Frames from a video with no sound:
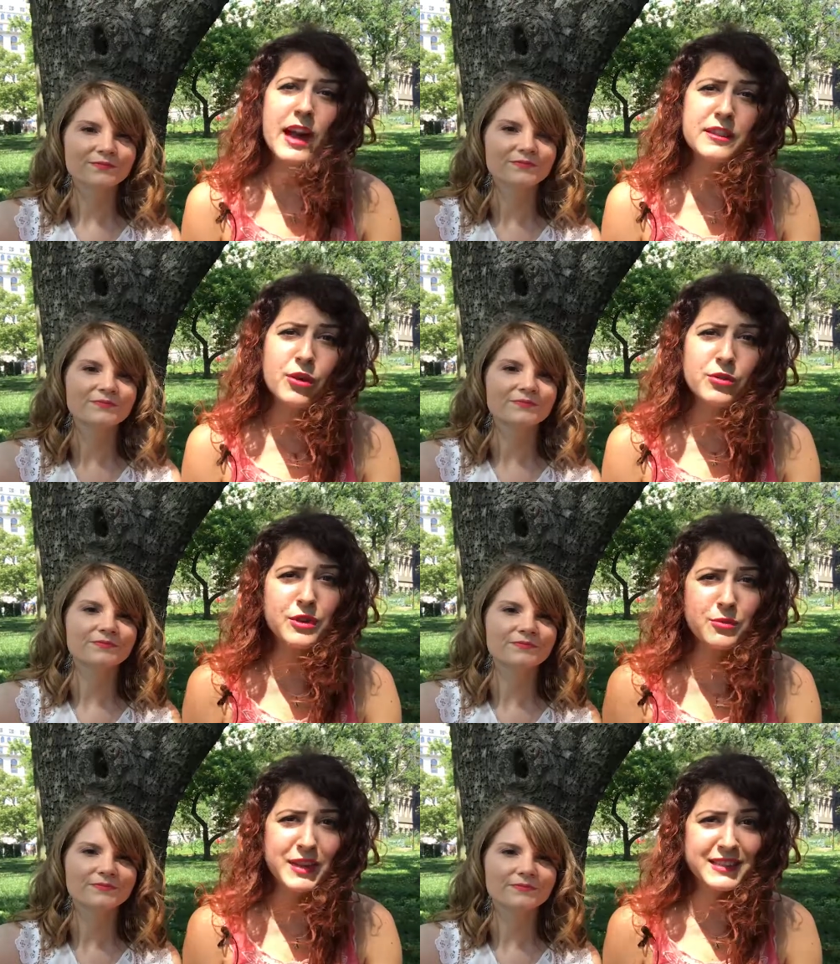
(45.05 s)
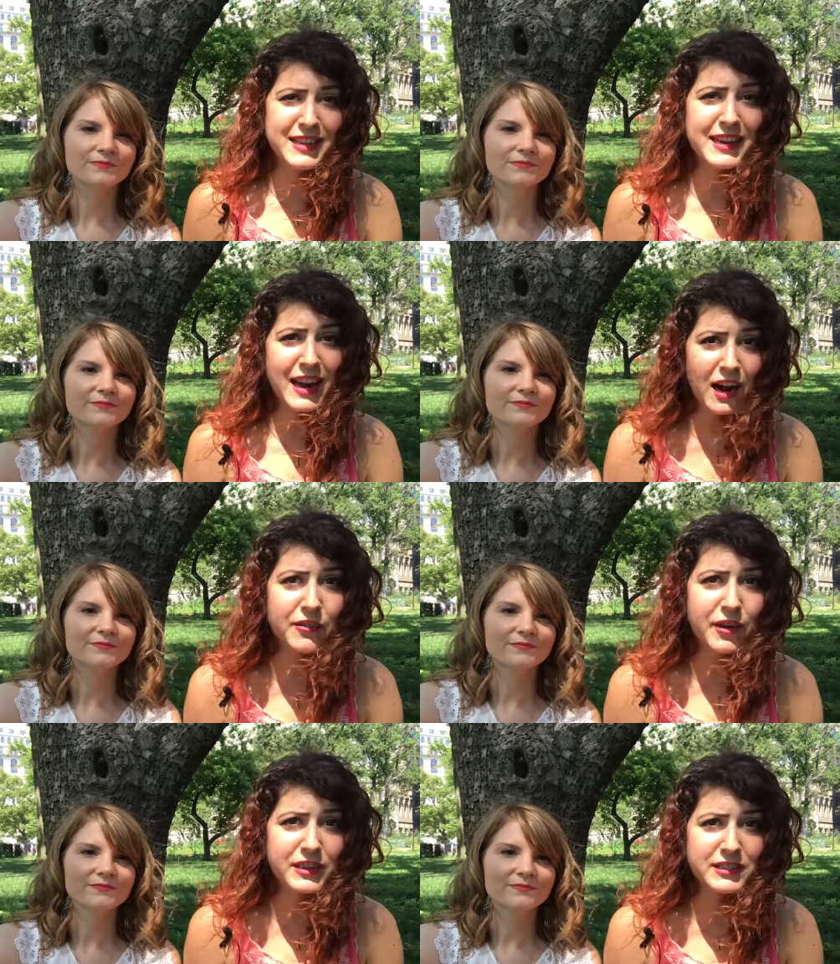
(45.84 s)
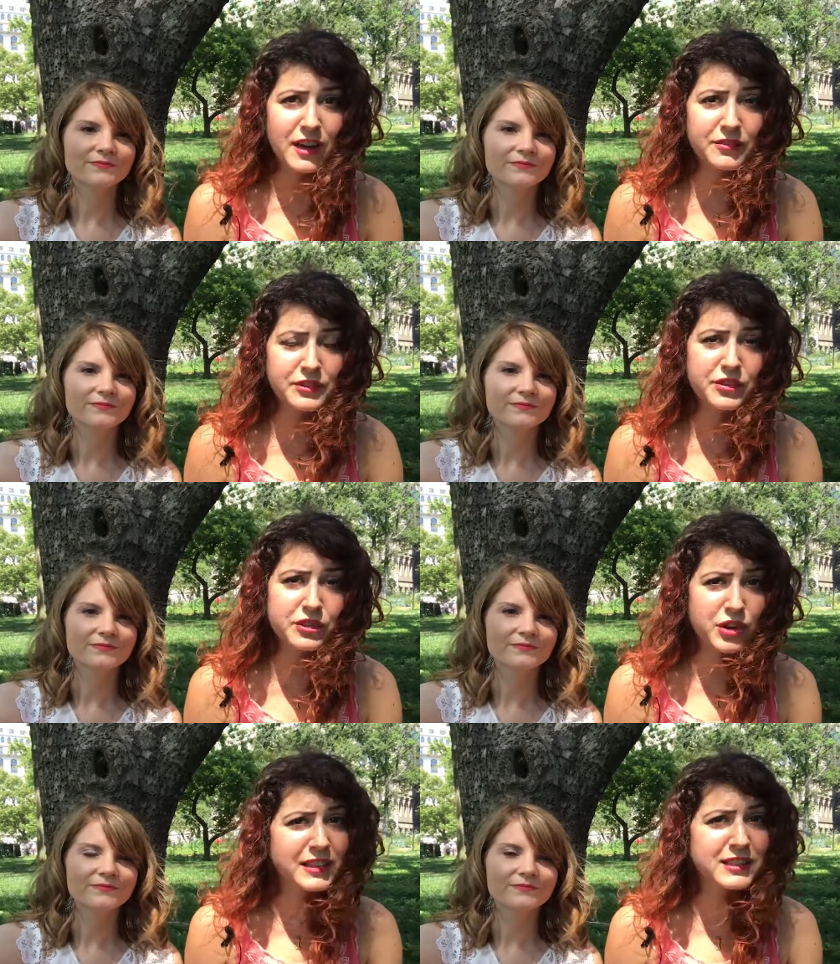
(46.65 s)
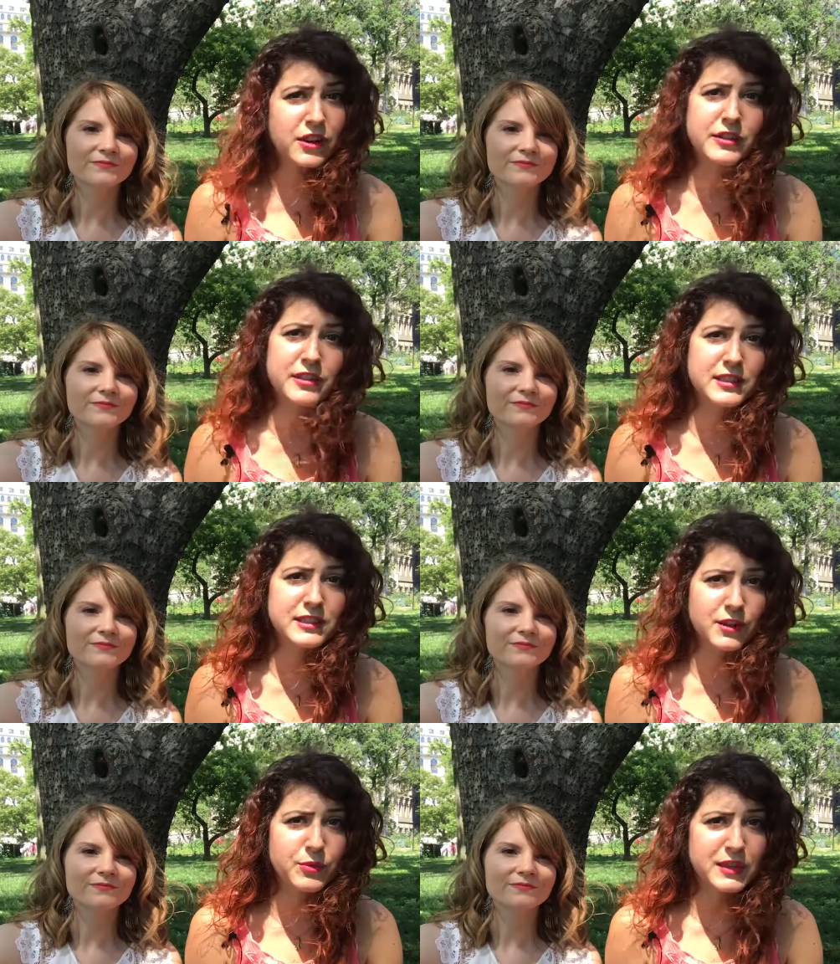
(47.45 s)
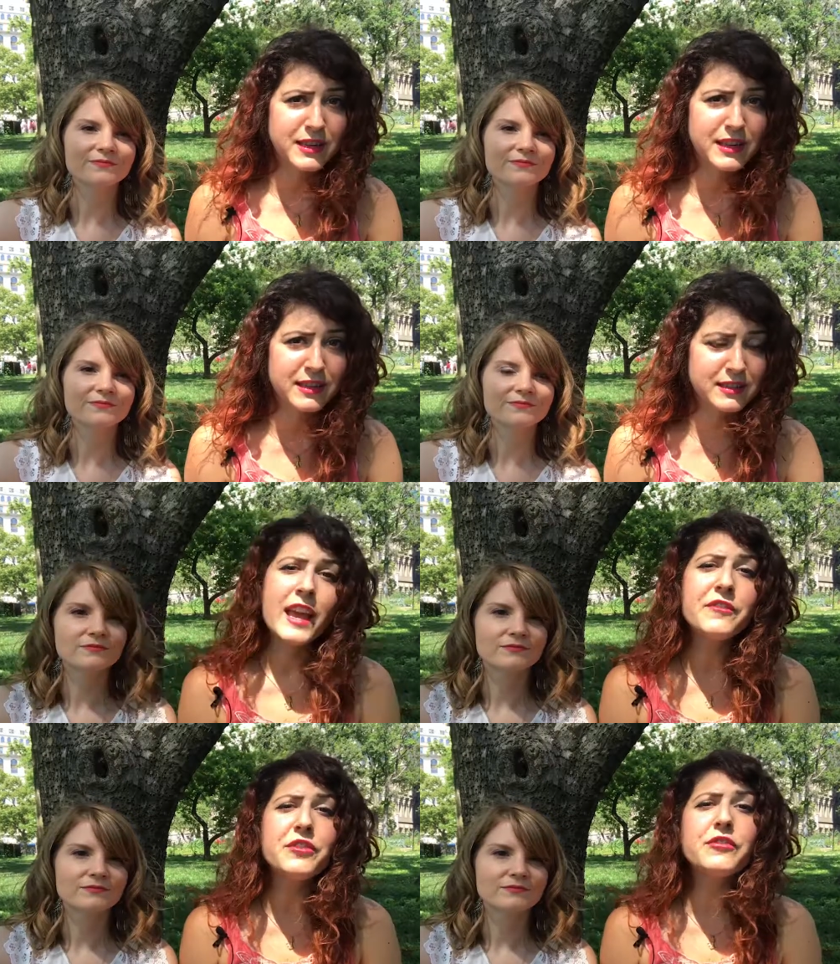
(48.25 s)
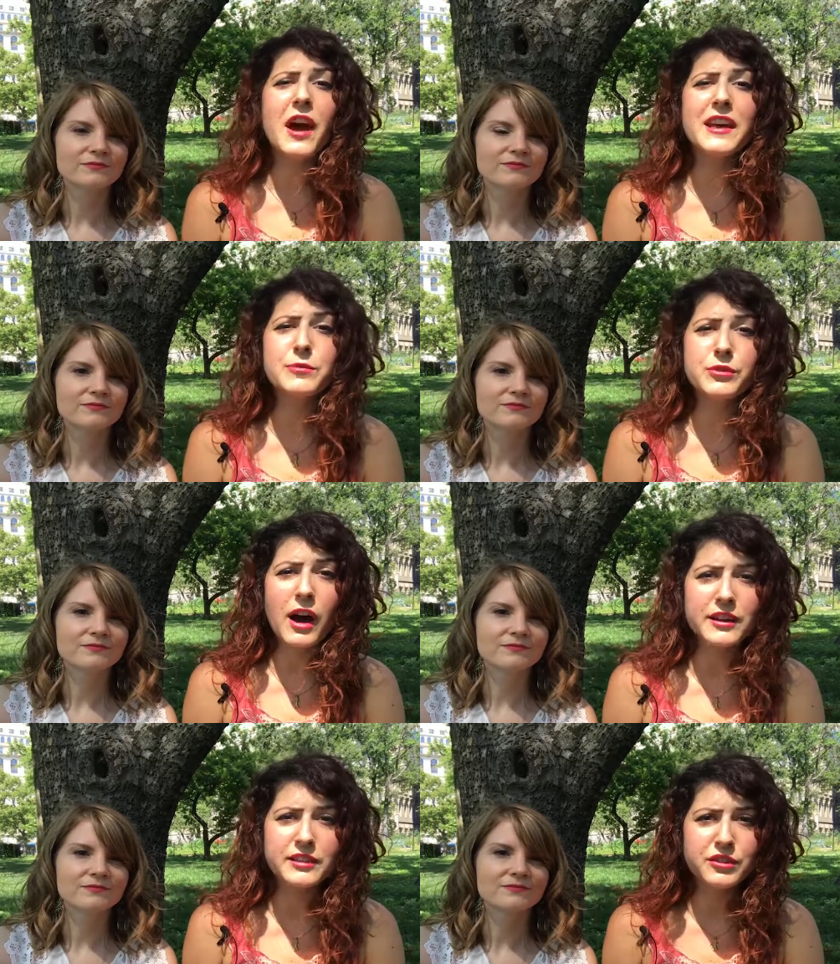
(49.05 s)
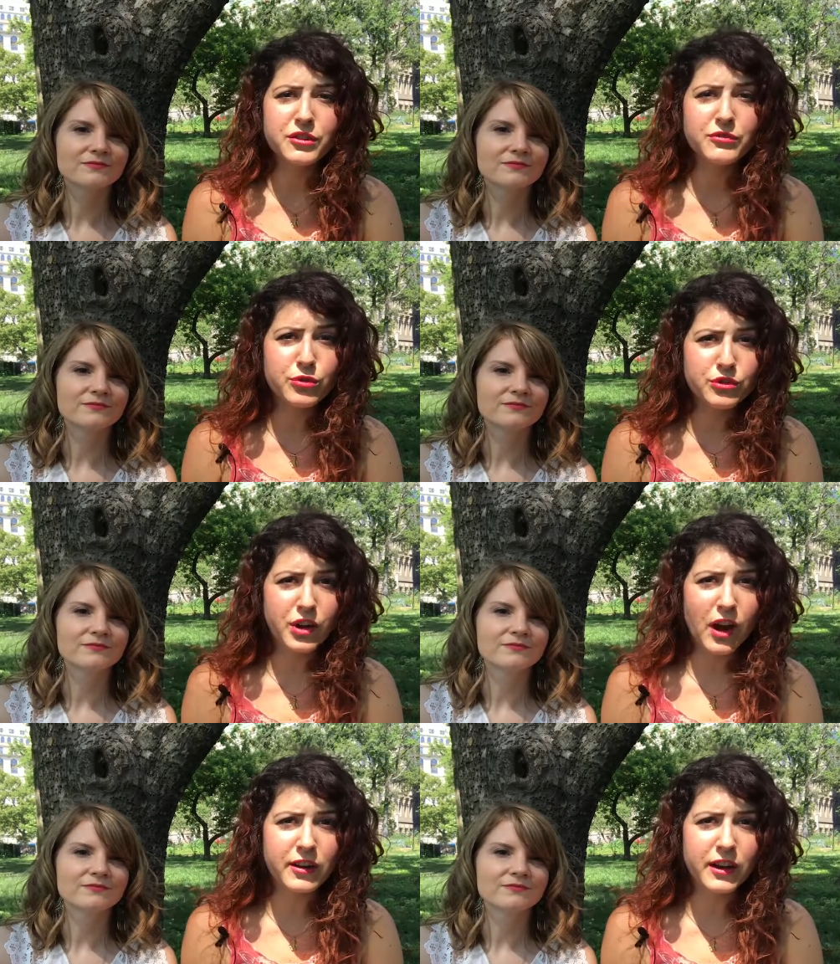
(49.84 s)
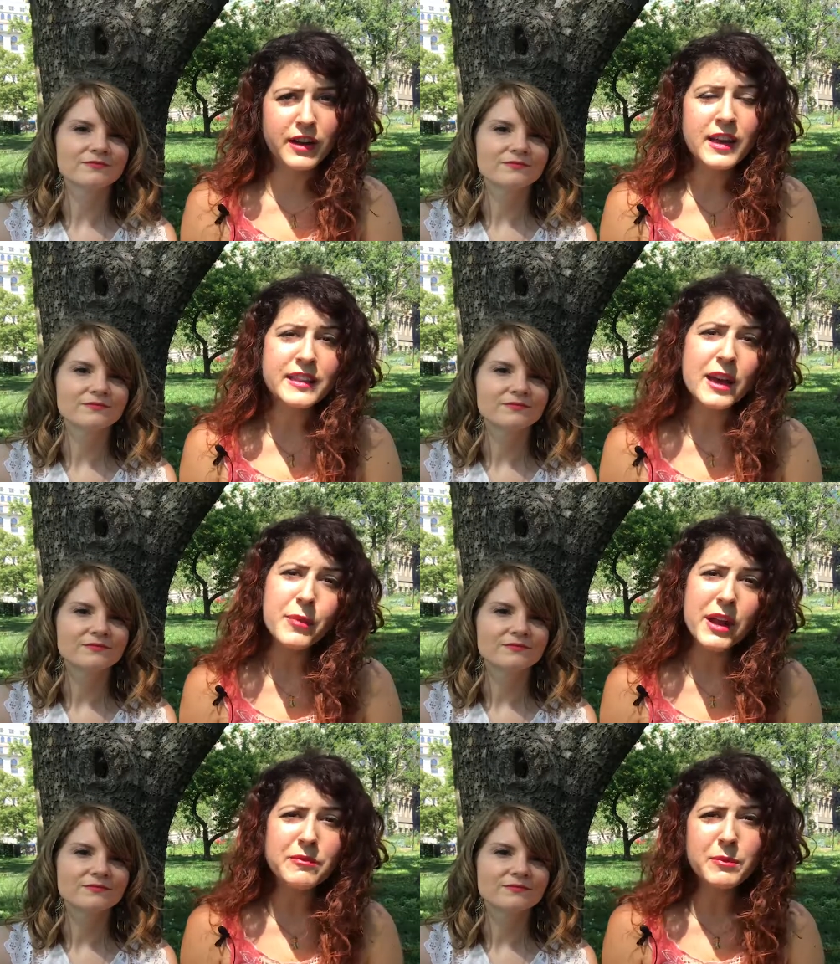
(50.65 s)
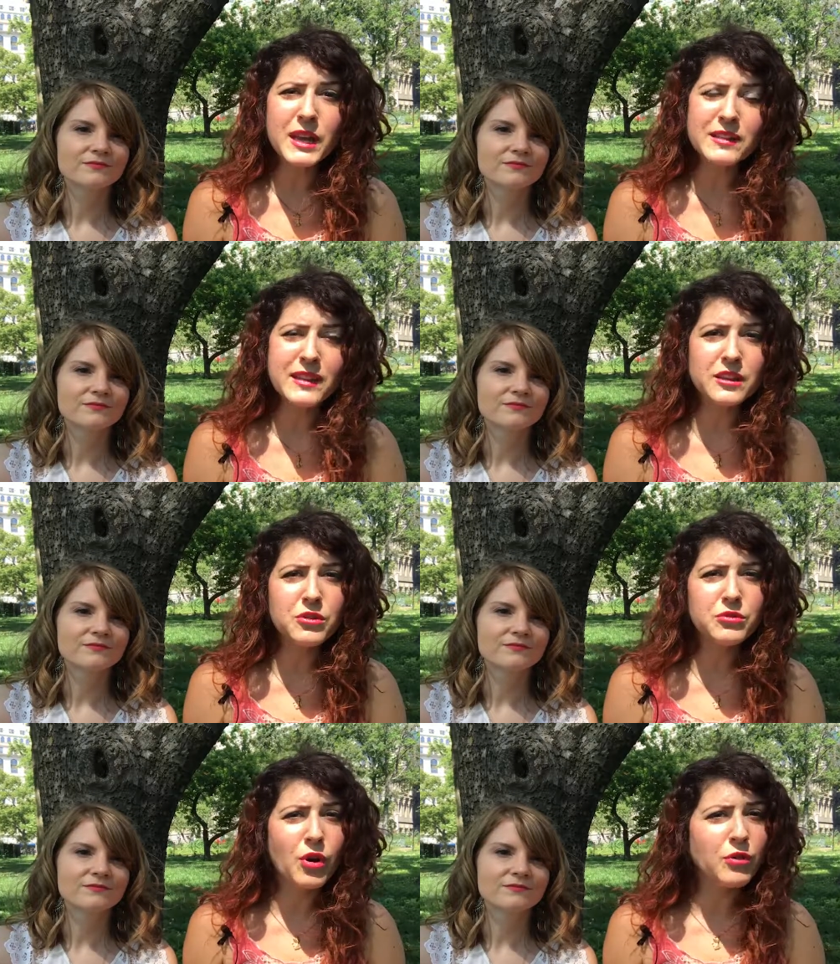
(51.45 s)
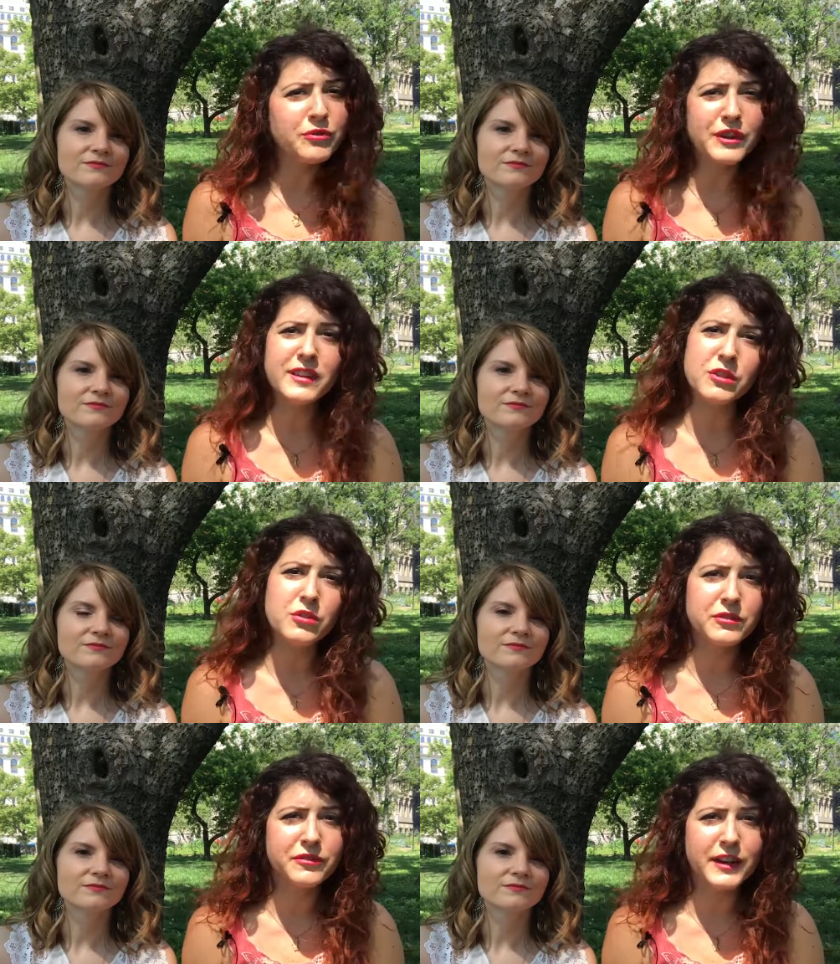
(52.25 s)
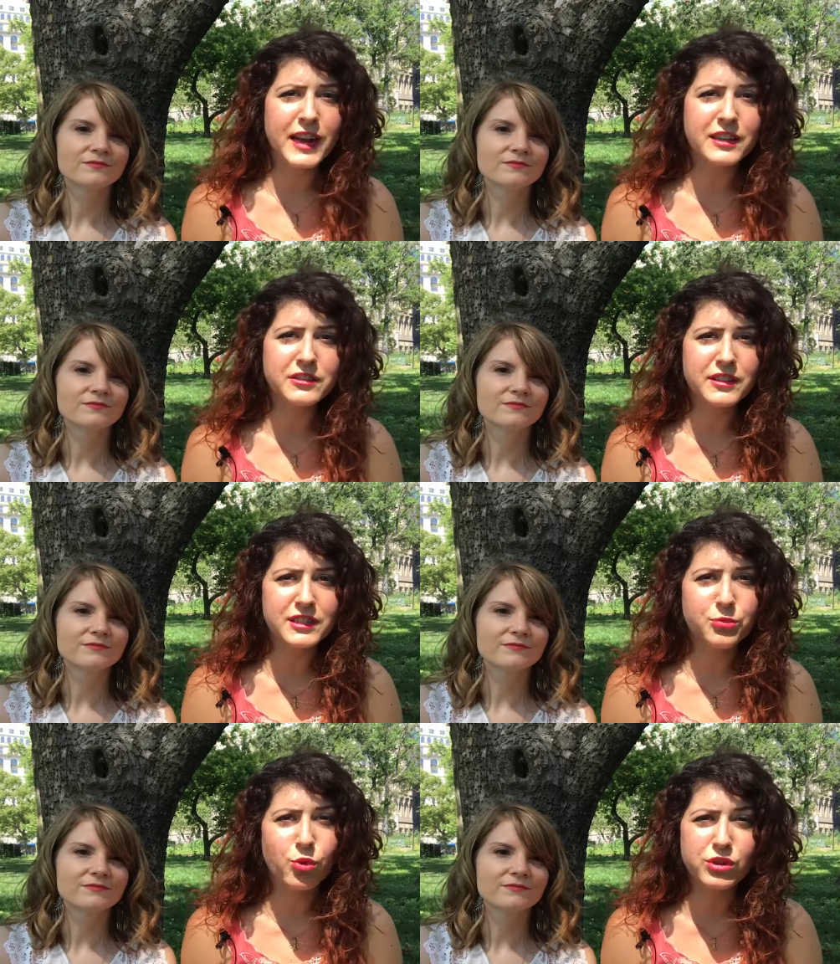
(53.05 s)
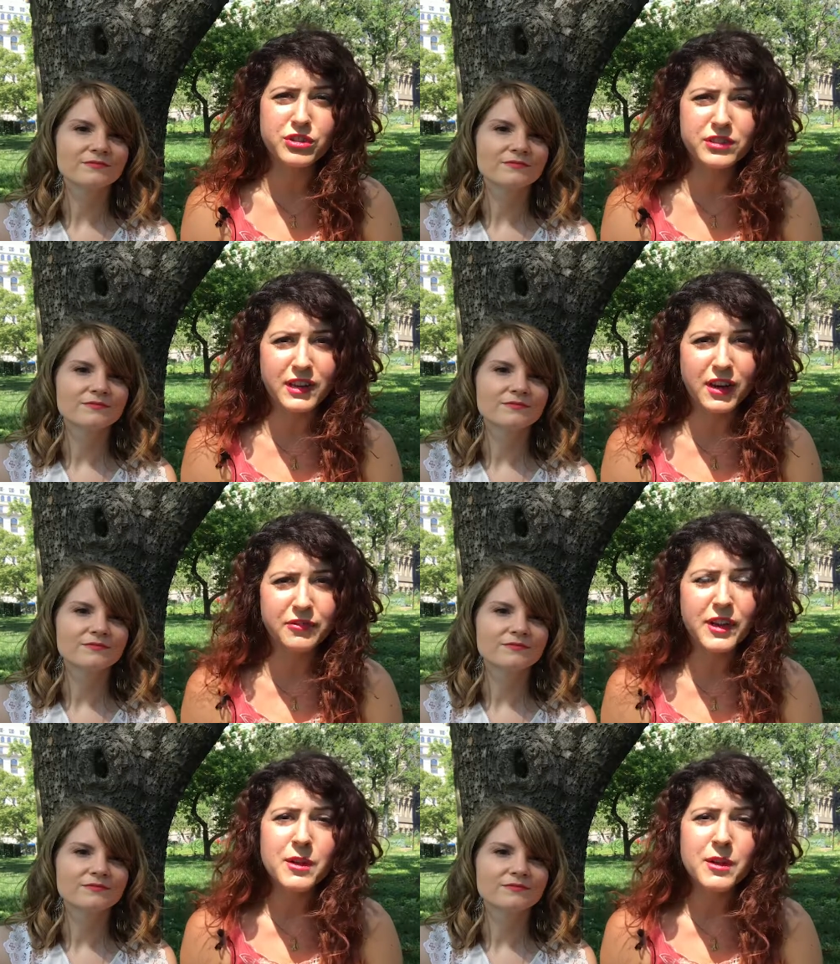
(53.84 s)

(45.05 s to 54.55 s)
Speaker 1: and know that we can take care of ourselves and are attracting all the things that we need. If you've got a blockage in your root chakra, that might mean that you don't feel like you can financially support yourself.